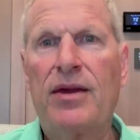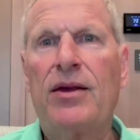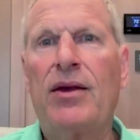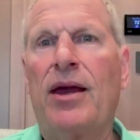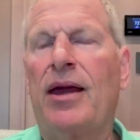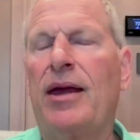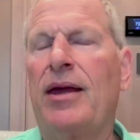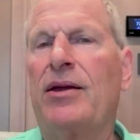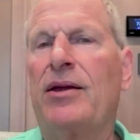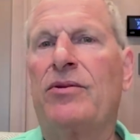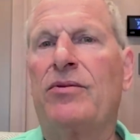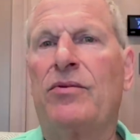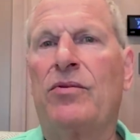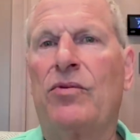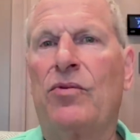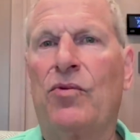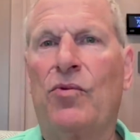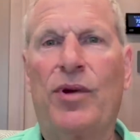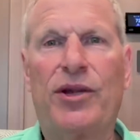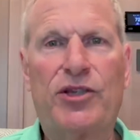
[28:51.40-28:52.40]
And
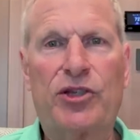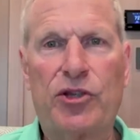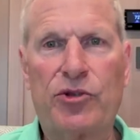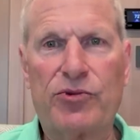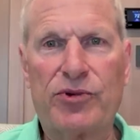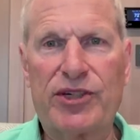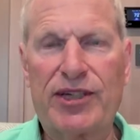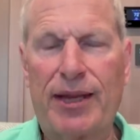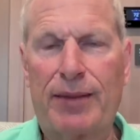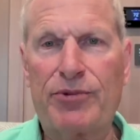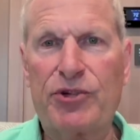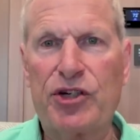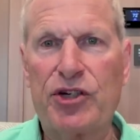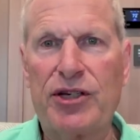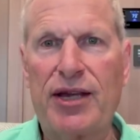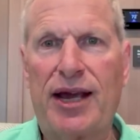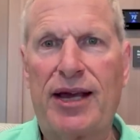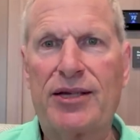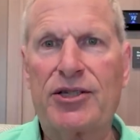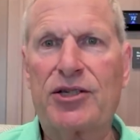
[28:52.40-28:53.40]
went to the reception
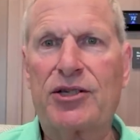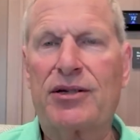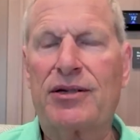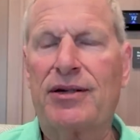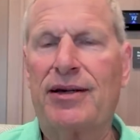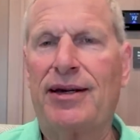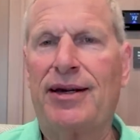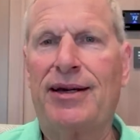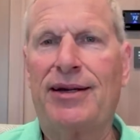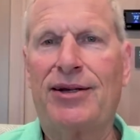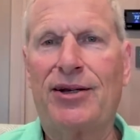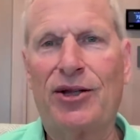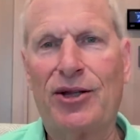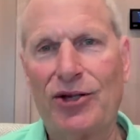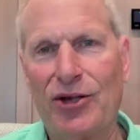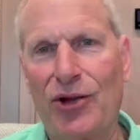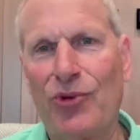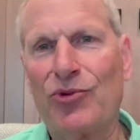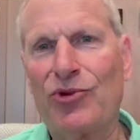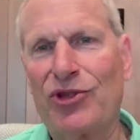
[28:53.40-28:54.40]
desk, and
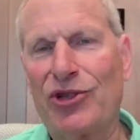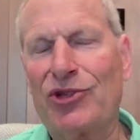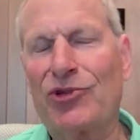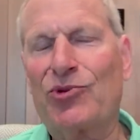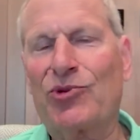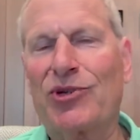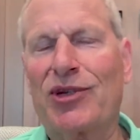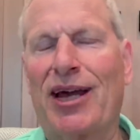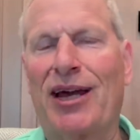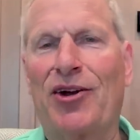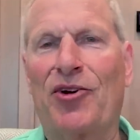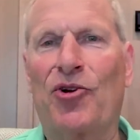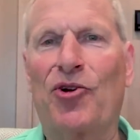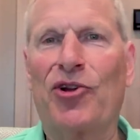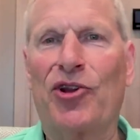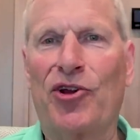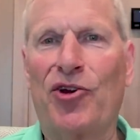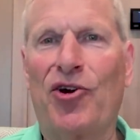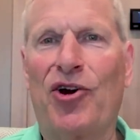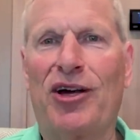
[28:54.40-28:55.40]
it, it was, this was kind of
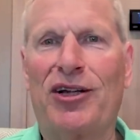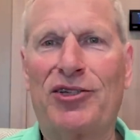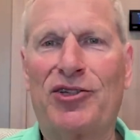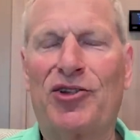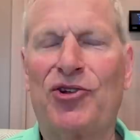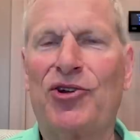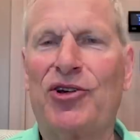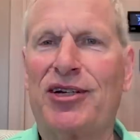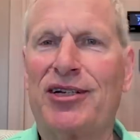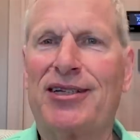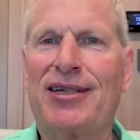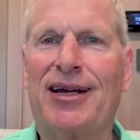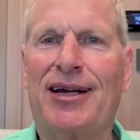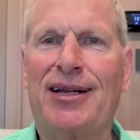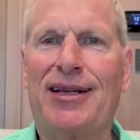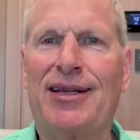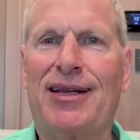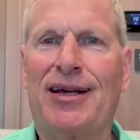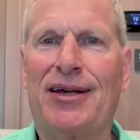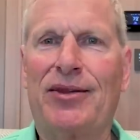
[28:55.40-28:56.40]
early on, so you could
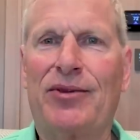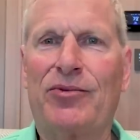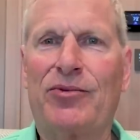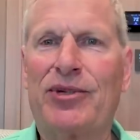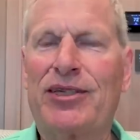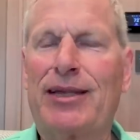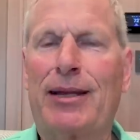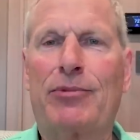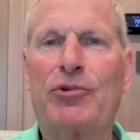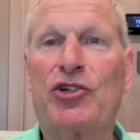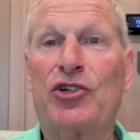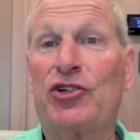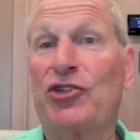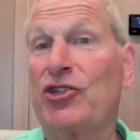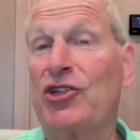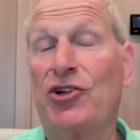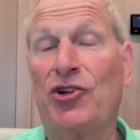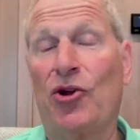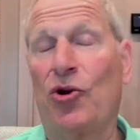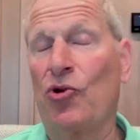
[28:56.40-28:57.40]
tell uh, the
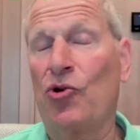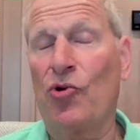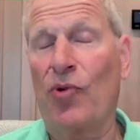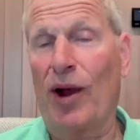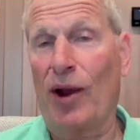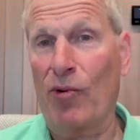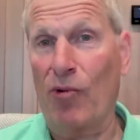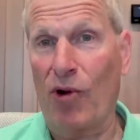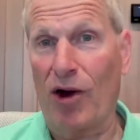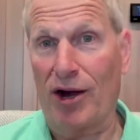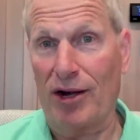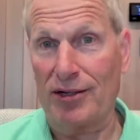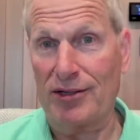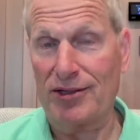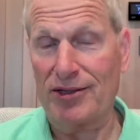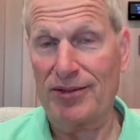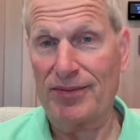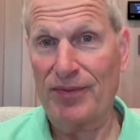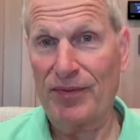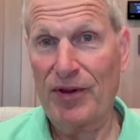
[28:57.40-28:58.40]
receptionist didn't know who I
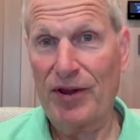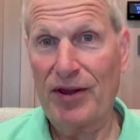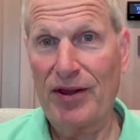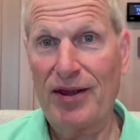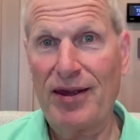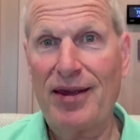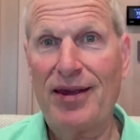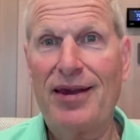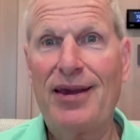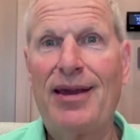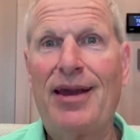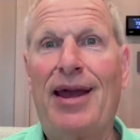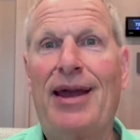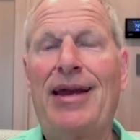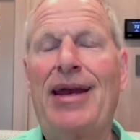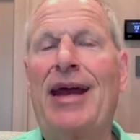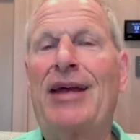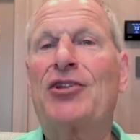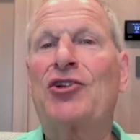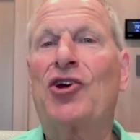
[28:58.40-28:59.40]
was,
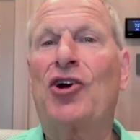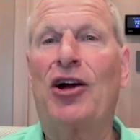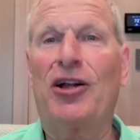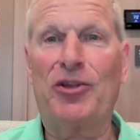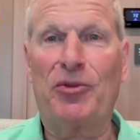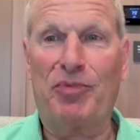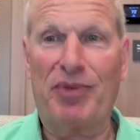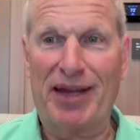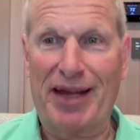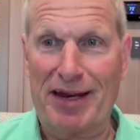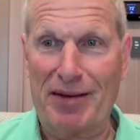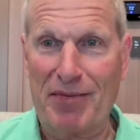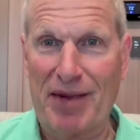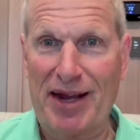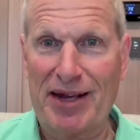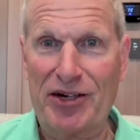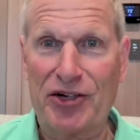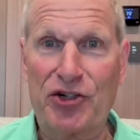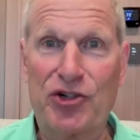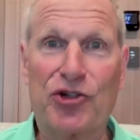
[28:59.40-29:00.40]
and had to call the plant
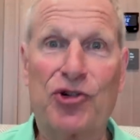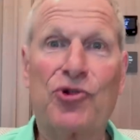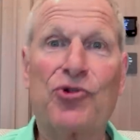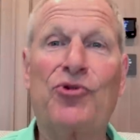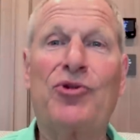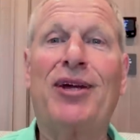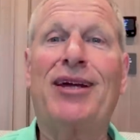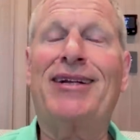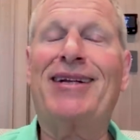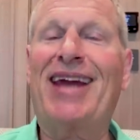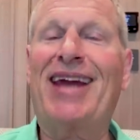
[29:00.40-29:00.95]
manager, who then